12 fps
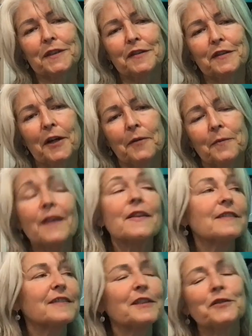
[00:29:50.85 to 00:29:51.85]
So, and they
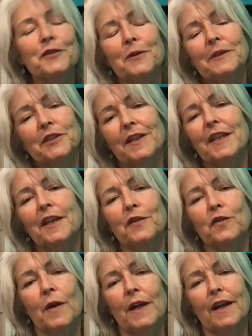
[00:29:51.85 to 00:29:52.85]
still do, which I think is
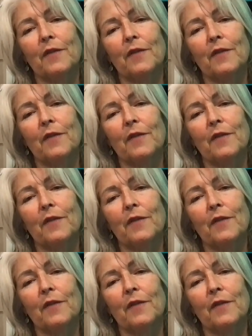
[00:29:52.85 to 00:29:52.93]
great.